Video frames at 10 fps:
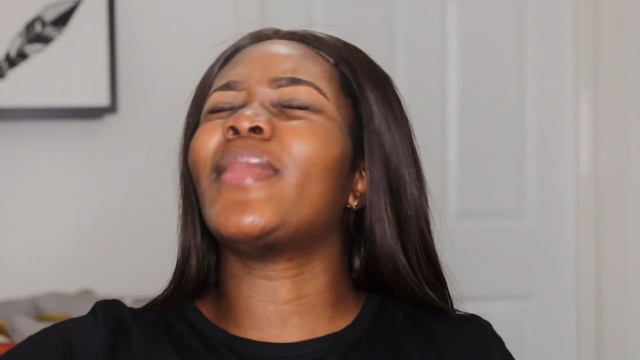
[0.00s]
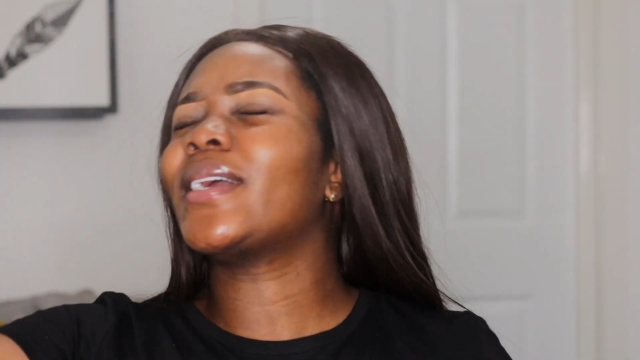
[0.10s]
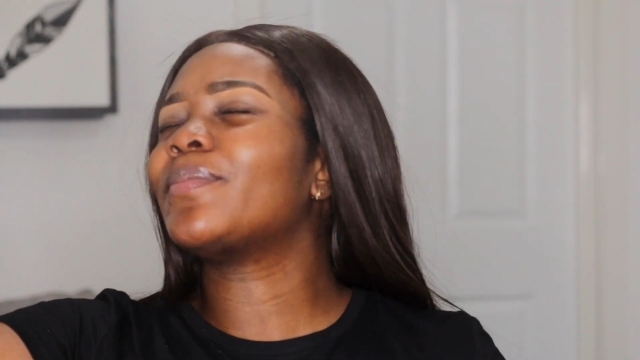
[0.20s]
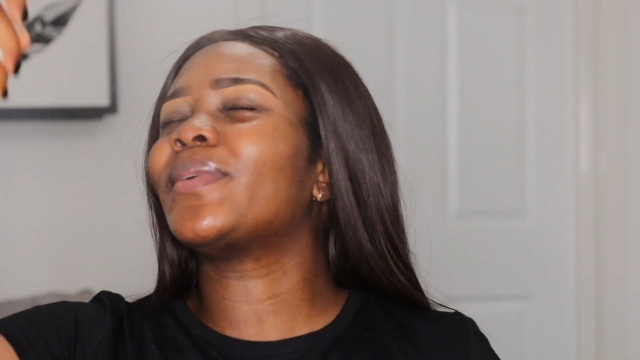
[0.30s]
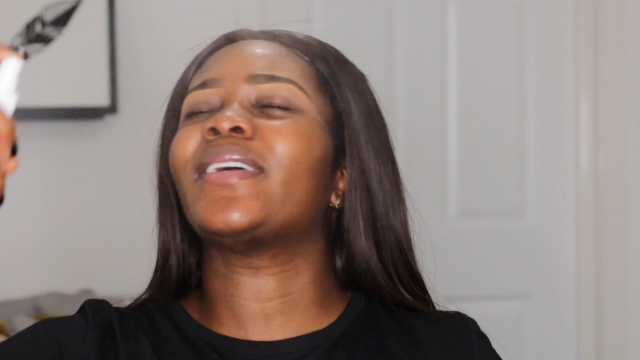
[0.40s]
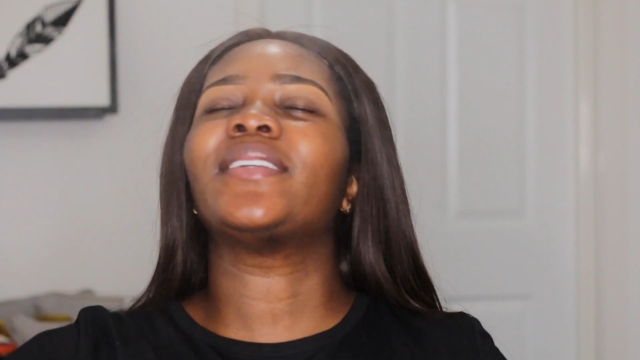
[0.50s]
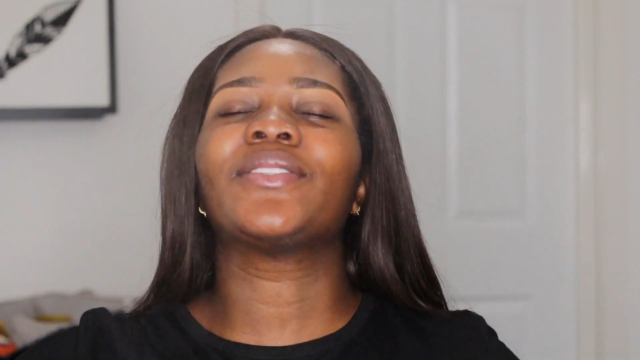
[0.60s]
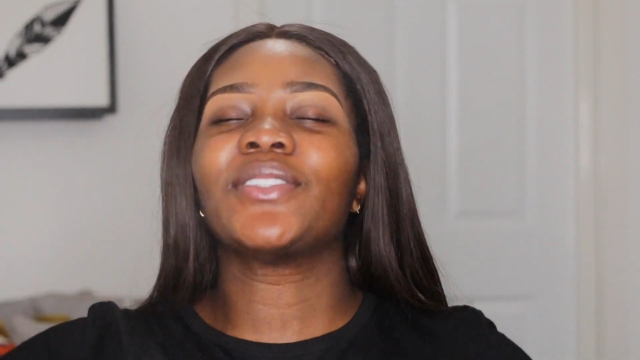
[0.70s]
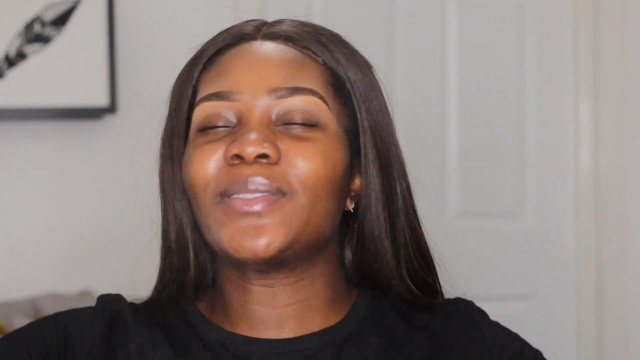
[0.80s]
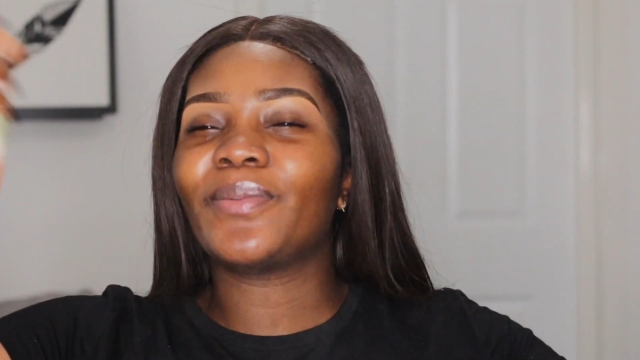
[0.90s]
my
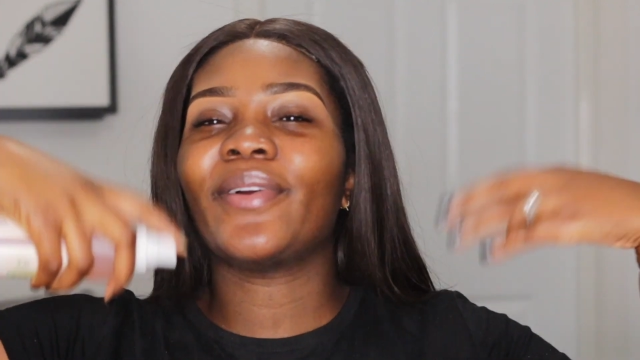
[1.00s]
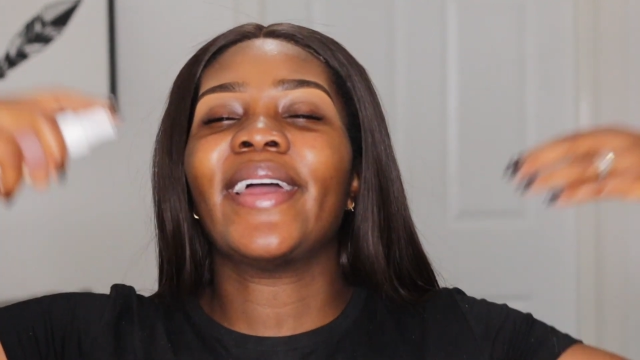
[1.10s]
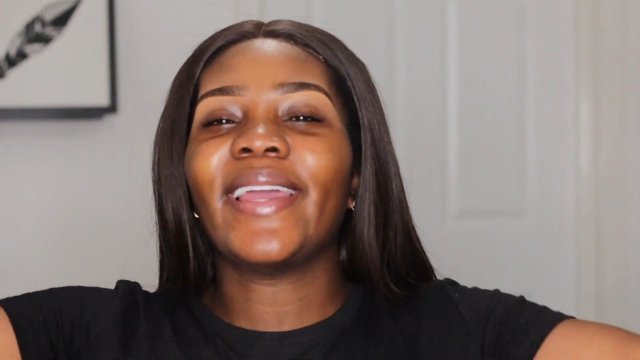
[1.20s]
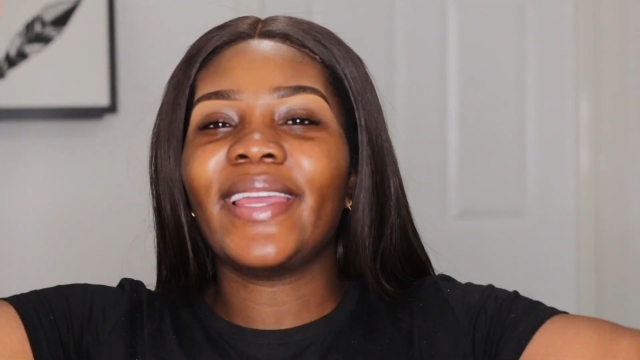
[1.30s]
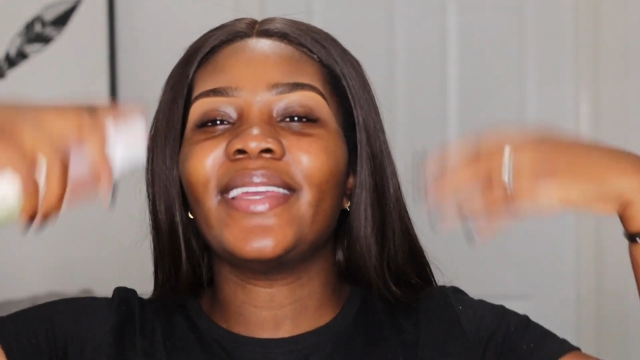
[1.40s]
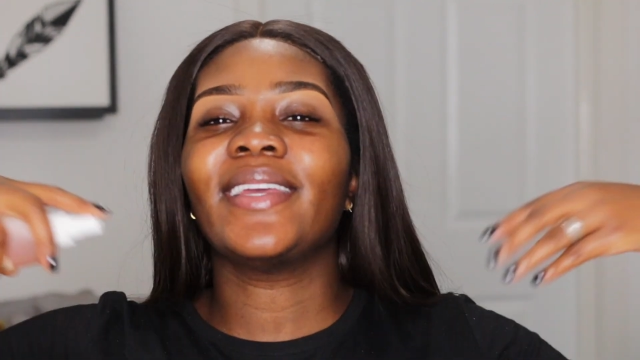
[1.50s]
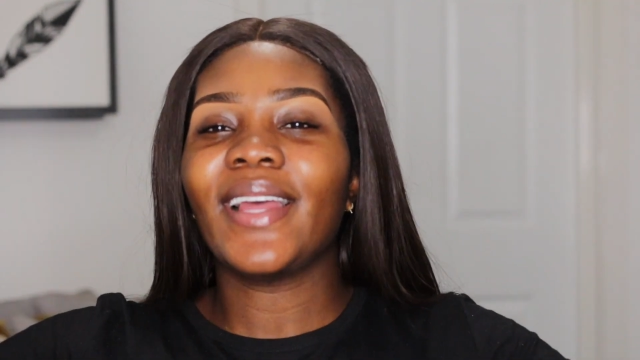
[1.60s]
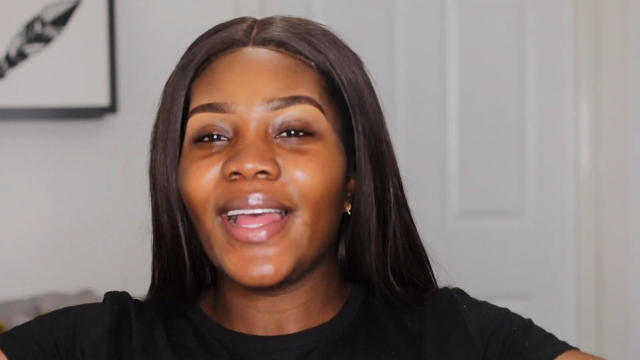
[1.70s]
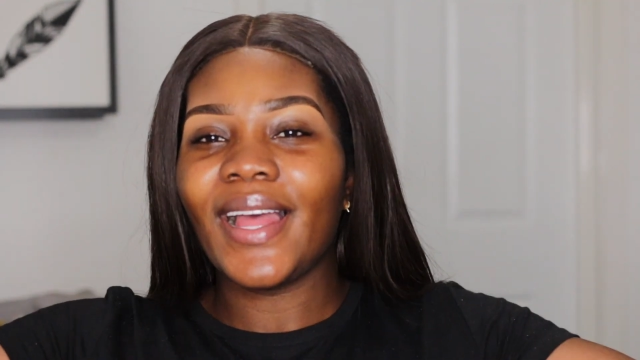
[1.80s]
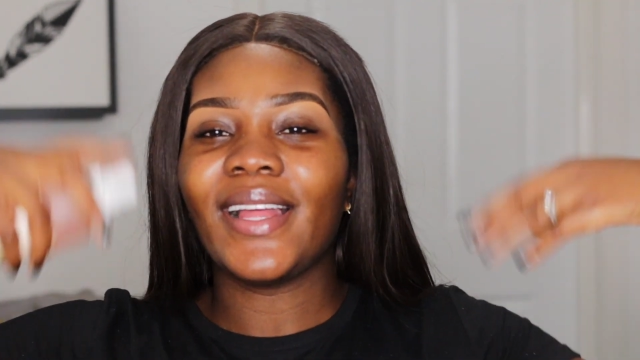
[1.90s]
Revitalift spray.
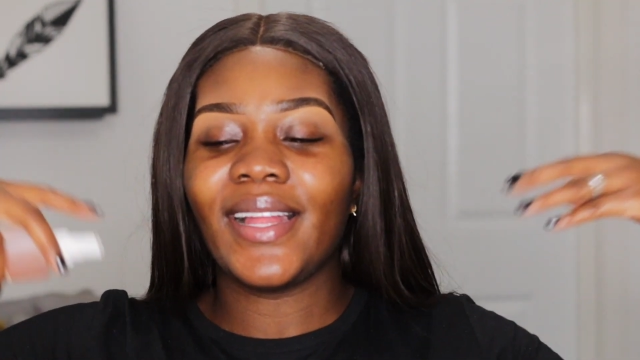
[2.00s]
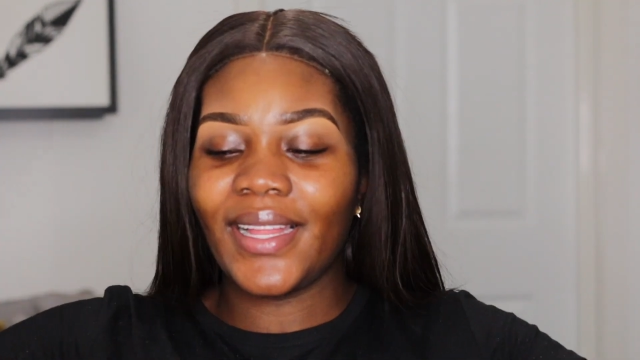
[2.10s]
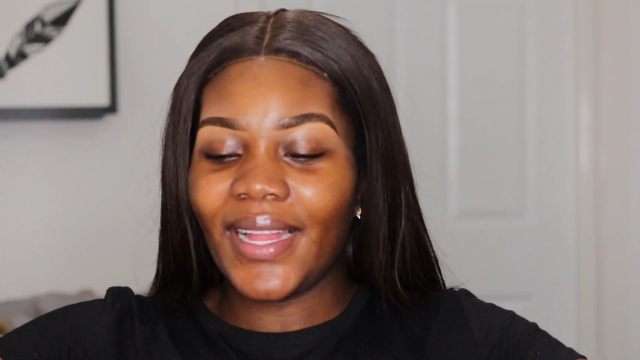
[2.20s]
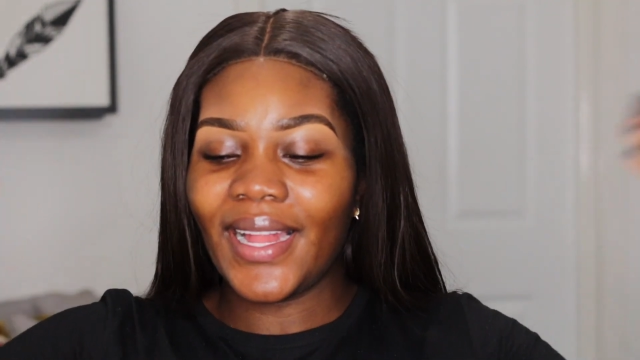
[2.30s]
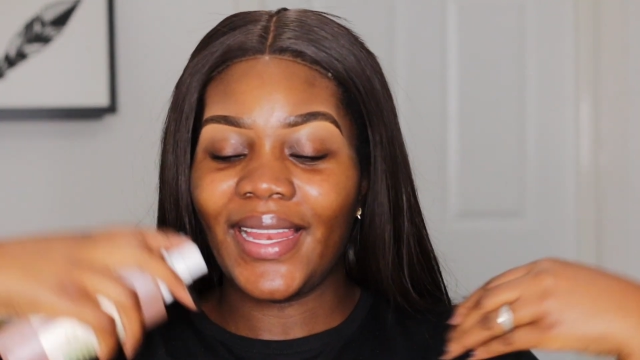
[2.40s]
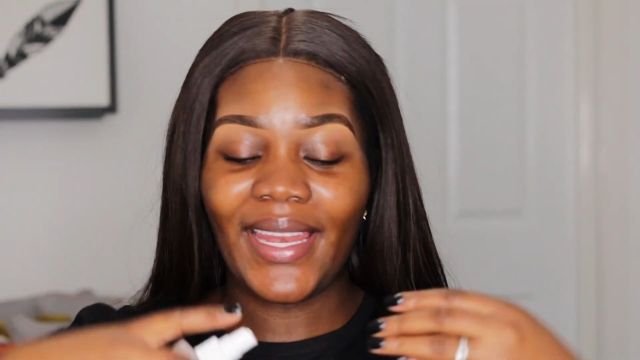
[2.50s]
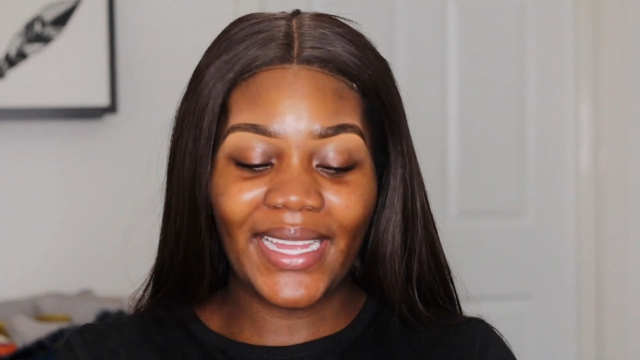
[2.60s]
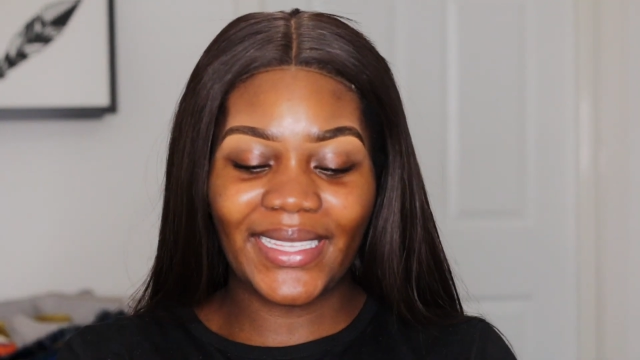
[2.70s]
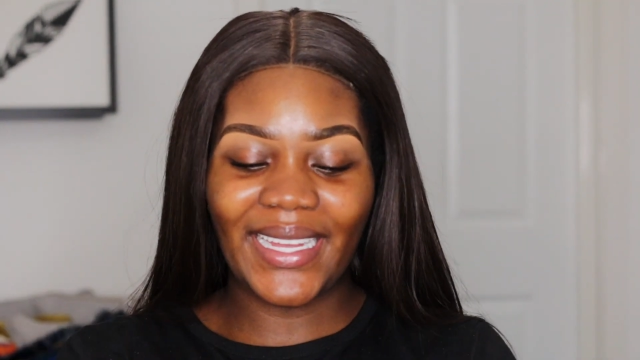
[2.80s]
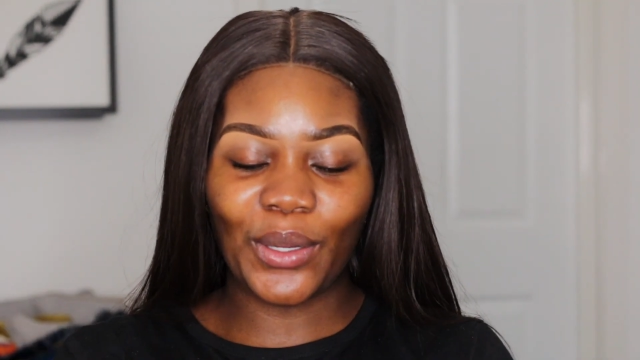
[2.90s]

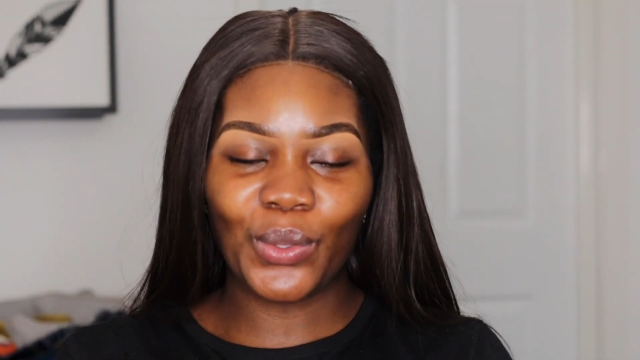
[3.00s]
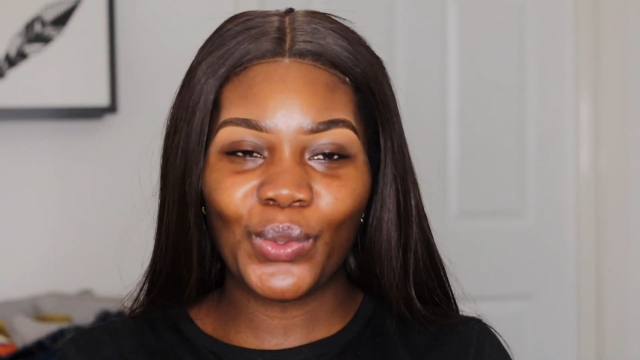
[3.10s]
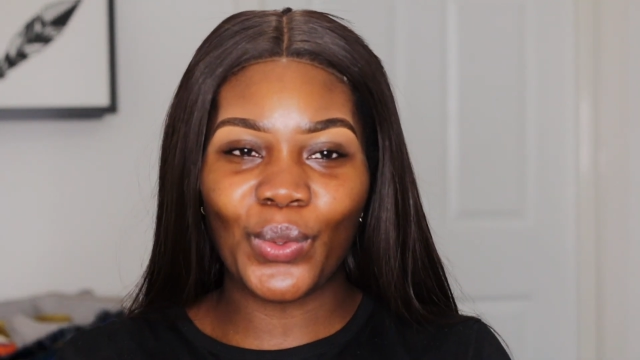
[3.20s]
Let that